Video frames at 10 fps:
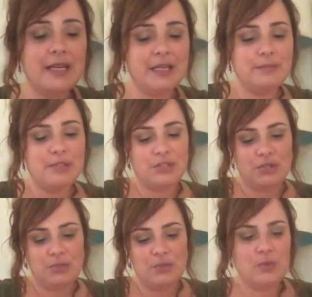comes
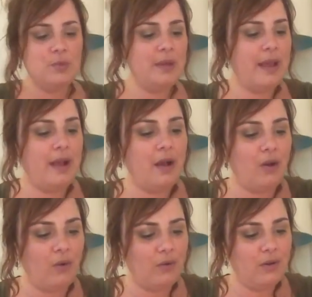to you
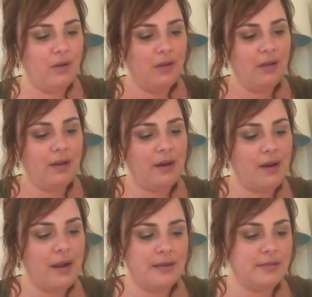now. All
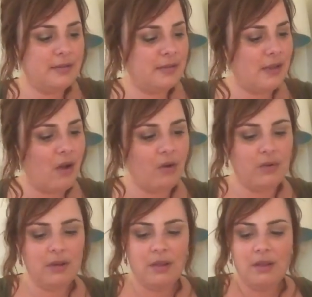right, so
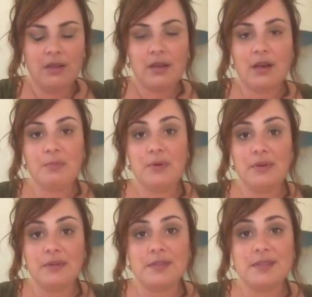
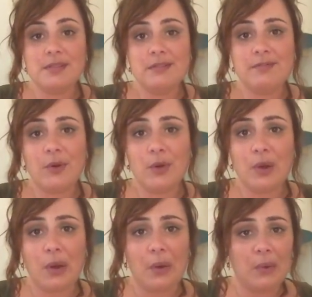couples,
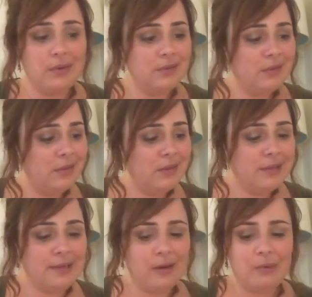Virgo,
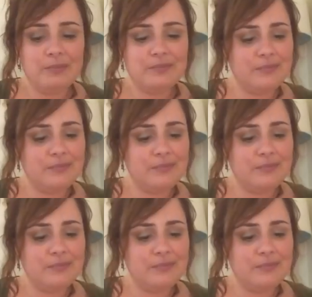you know,